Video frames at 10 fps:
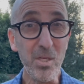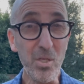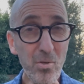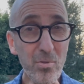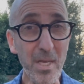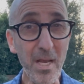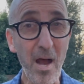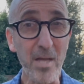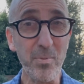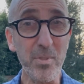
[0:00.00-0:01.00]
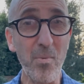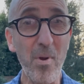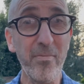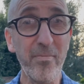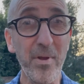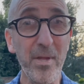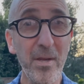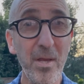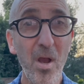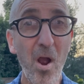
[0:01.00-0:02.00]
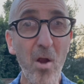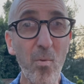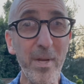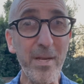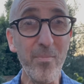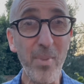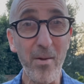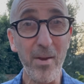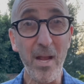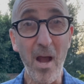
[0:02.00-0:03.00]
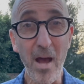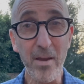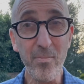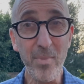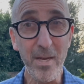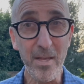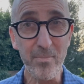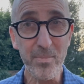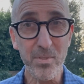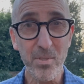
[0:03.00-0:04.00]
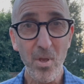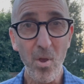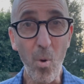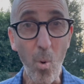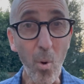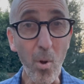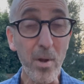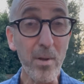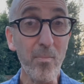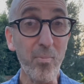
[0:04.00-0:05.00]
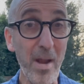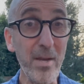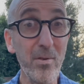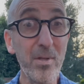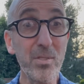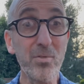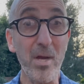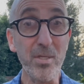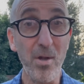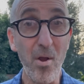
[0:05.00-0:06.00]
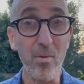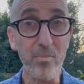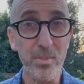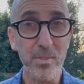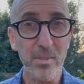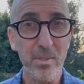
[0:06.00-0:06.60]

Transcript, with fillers: using cost per square foot are when comparing condominiums or brand new construction homes.